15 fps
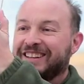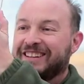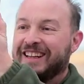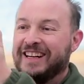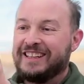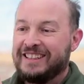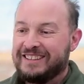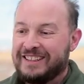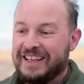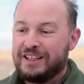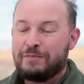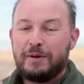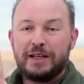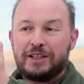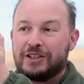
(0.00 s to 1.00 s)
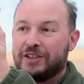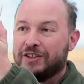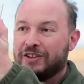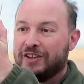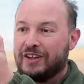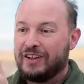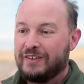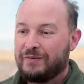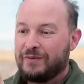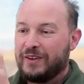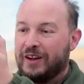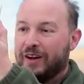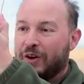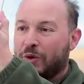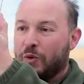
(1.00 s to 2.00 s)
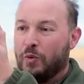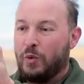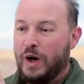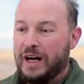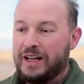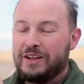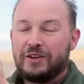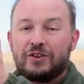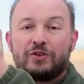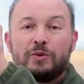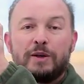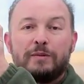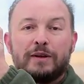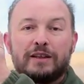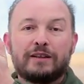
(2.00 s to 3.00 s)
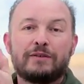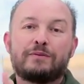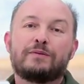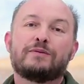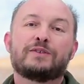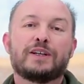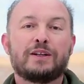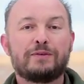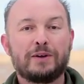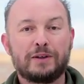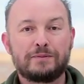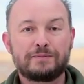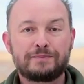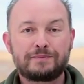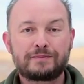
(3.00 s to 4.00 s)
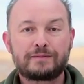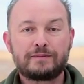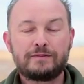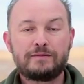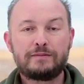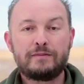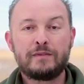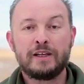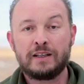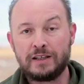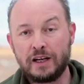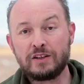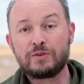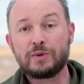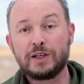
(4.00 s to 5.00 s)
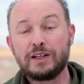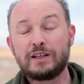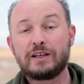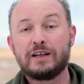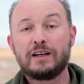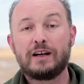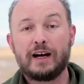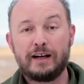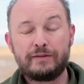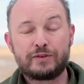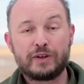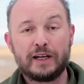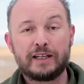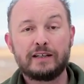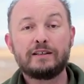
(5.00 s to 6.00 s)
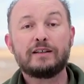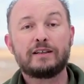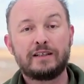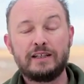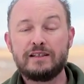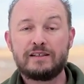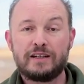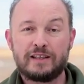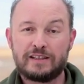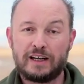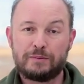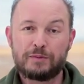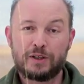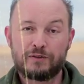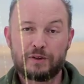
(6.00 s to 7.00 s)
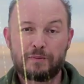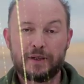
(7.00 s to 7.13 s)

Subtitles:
that it takes pictures while you're sweeping the cell phone. It does work. I've tried it, and here's an example of a